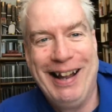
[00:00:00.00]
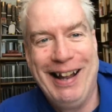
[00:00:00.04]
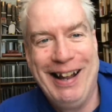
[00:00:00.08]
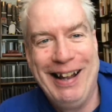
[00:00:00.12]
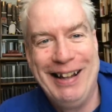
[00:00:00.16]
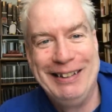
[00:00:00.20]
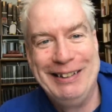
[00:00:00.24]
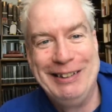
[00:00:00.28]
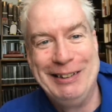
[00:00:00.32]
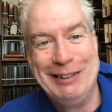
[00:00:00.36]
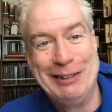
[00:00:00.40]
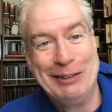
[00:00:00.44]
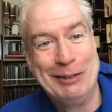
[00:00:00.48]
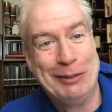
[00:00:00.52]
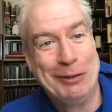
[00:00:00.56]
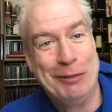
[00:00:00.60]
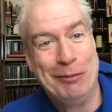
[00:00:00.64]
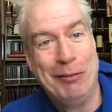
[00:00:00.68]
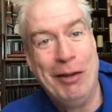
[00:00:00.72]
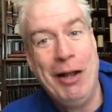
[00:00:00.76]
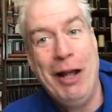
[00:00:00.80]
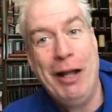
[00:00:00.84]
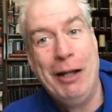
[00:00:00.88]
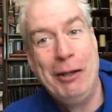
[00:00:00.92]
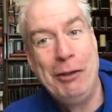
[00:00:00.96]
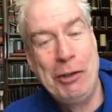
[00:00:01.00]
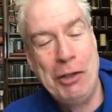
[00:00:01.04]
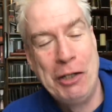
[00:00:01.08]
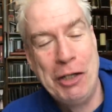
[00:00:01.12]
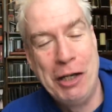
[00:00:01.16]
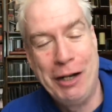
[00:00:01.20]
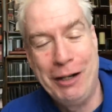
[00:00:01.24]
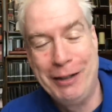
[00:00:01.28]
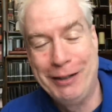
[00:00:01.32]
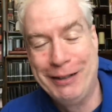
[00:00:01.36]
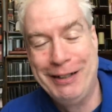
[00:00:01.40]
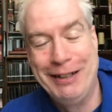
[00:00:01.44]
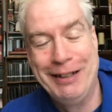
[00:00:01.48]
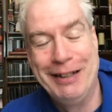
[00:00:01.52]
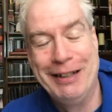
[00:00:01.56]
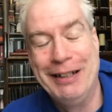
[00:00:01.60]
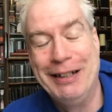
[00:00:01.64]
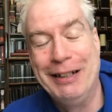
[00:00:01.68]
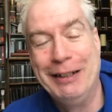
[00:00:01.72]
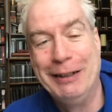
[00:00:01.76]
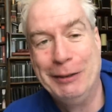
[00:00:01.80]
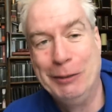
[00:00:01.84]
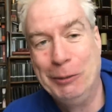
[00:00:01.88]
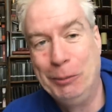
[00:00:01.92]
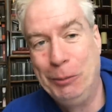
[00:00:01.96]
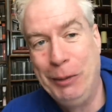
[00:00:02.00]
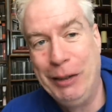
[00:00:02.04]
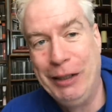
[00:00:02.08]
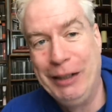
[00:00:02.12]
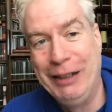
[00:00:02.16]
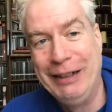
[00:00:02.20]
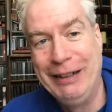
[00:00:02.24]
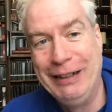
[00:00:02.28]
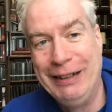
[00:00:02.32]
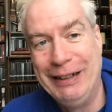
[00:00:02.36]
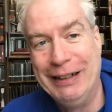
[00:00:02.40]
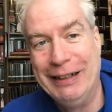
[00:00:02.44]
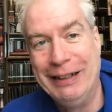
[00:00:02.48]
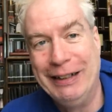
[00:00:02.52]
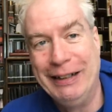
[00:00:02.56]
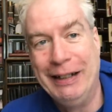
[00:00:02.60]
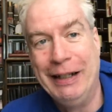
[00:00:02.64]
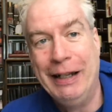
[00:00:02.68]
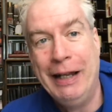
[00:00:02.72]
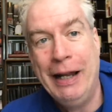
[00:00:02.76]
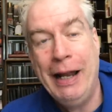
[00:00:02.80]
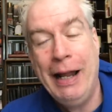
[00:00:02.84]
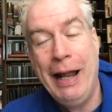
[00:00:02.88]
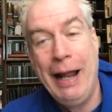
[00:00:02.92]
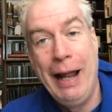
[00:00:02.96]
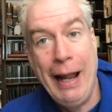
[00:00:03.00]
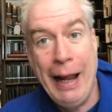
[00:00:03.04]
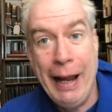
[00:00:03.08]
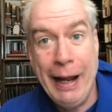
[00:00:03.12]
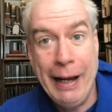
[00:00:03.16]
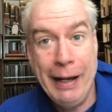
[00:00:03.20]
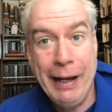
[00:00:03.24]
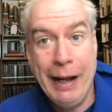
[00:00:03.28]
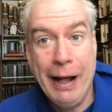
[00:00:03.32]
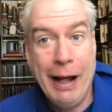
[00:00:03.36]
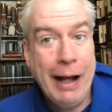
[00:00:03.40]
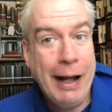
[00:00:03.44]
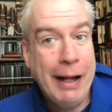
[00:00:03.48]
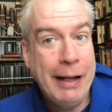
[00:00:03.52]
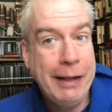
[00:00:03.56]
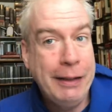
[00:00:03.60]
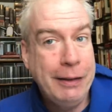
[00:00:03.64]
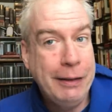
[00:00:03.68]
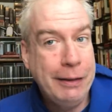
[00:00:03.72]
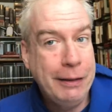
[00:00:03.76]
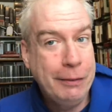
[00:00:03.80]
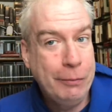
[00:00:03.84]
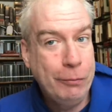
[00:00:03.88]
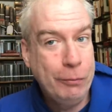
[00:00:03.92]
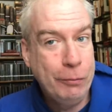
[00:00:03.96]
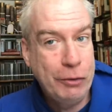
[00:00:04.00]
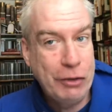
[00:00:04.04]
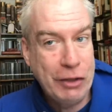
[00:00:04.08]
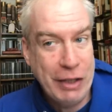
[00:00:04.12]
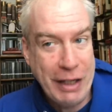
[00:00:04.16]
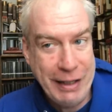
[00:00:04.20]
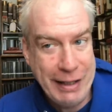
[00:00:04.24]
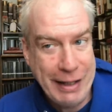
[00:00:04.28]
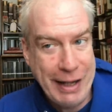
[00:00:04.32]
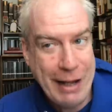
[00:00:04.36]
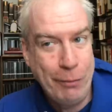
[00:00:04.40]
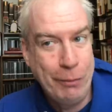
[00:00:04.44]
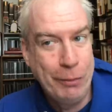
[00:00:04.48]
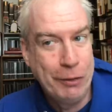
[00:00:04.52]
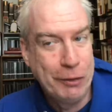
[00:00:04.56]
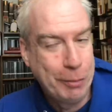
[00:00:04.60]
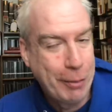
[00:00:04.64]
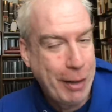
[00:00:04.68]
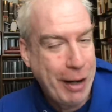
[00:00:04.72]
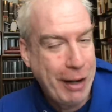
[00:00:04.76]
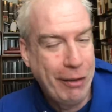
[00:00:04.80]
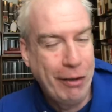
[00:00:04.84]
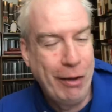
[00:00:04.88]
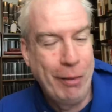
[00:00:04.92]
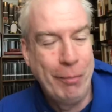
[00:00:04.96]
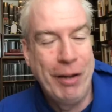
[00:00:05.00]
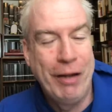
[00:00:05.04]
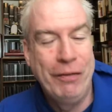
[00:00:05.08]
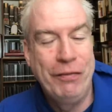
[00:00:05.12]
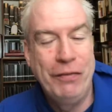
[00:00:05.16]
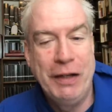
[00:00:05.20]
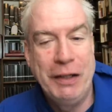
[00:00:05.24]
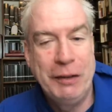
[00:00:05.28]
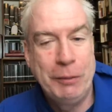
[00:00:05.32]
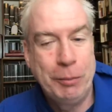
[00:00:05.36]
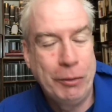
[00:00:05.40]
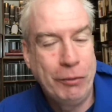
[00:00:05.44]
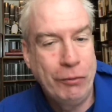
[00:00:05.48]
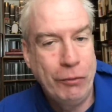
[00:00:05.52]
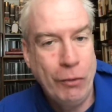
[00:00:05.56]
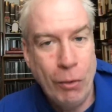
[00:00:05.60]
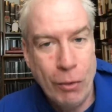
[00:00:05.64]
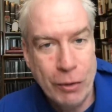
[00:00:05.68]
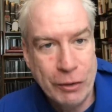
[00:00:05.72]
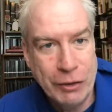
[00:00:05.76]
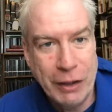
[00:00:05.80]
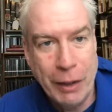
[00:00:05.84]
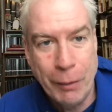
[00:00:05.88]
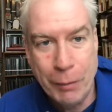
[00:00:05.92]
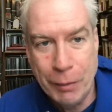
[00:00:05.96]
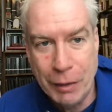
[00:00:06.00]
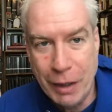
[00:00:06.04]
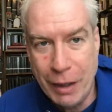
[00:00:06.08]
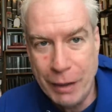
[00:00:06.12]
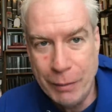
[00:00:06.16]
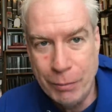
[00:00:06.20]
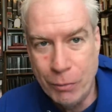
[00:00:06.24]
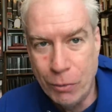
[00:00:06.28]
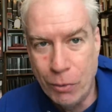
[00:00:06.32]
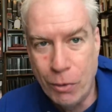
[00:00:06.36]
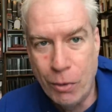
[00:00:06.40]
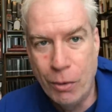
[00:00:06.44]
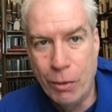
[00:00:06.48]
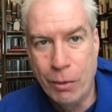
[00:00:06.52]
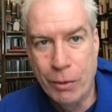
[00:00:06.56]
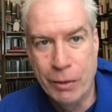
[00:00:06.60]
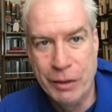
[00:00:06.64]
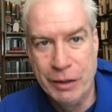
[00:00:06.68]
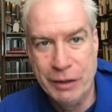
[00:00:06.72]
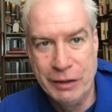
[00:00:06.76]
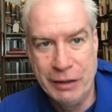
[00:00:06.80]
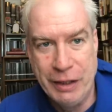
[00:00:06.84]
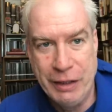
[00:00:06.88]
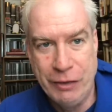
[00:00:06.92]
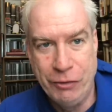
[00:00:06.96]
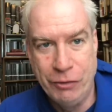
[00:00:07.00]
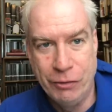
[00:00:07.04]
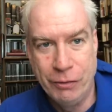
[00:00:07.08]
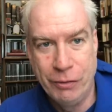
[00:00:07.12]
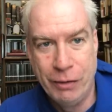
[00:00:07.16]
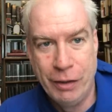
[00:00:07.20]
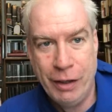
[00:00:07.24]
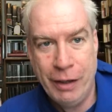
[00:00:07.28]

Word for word: I just sort of chucked things willy-nilly, and I say that with a smile on my face, but of course I would like more organization